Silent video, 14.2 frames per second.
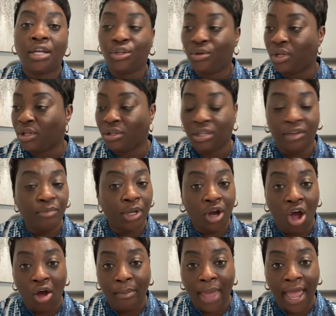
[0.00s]
You can give me a
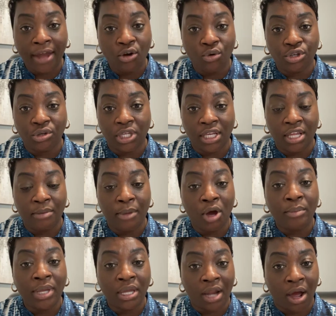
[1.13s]
call back or you can
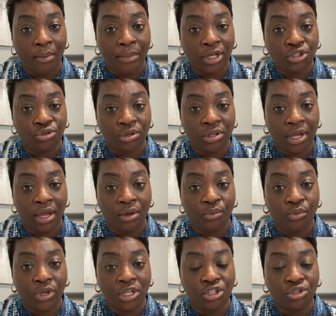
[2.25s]
email me and I'll make sure that
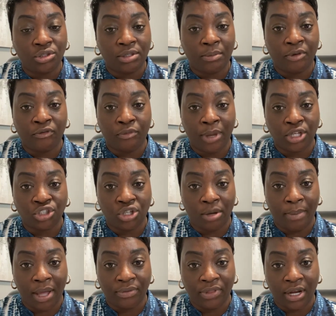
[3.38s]
we get you some information
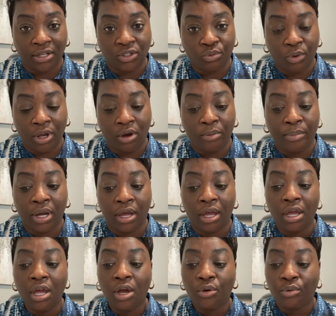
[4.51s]
about that as well.
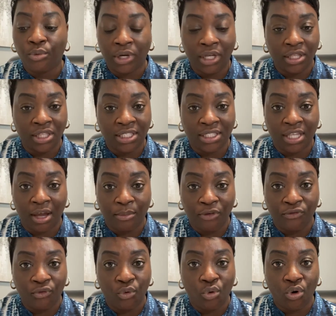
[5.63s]
But we want to get this done
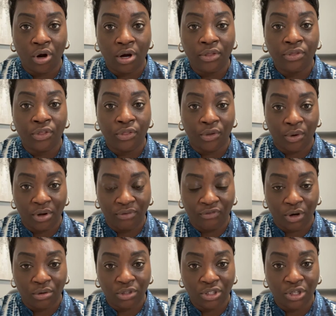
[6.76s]
before the
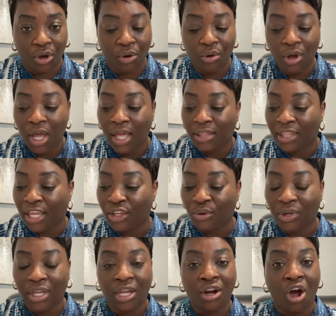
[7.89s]
31st. So thank
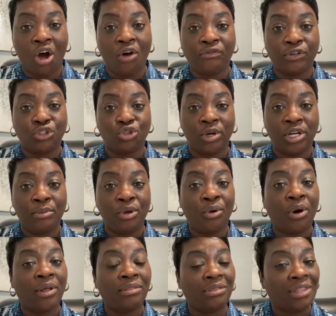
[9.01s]
you again all for joining me
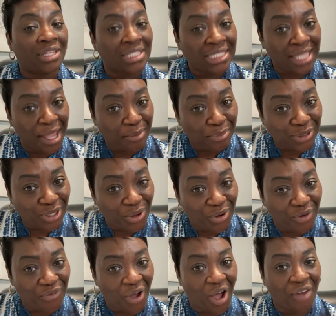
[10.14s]
on this
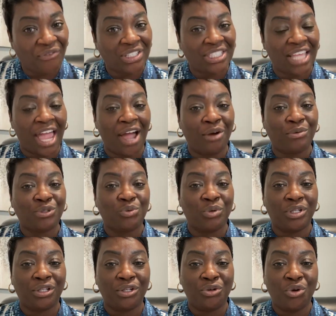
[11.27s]
episode of Office Hours
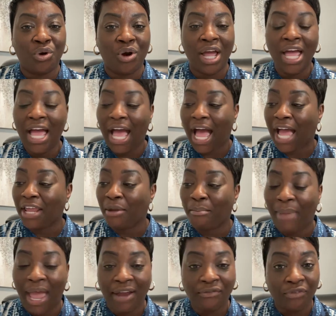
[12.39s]
with Lanora. I am
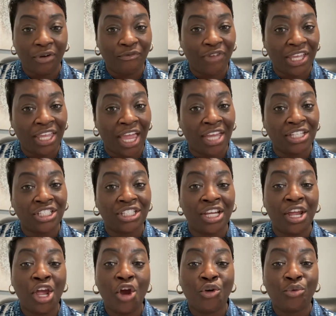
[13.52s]
back from
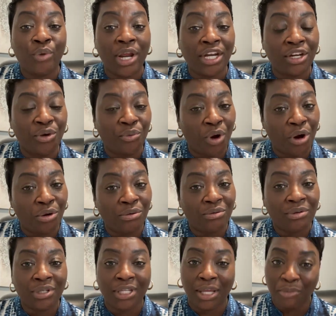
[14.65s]
vacation, ready to
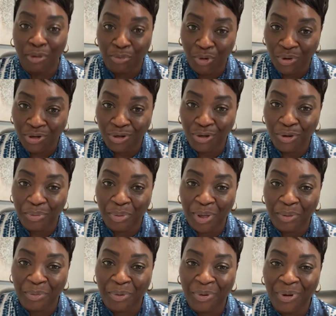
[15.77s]
work. Give me more to do,
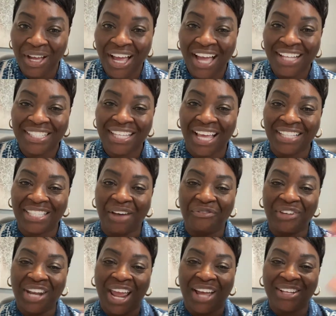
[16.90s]
people. Ta-ta
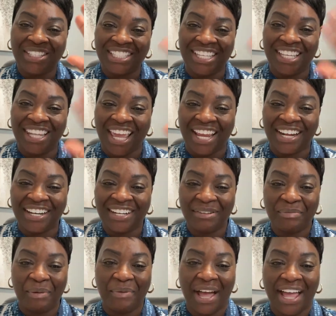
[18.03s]
for now. See you later.
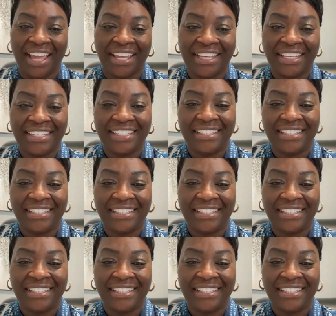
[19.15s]
Bye-bye.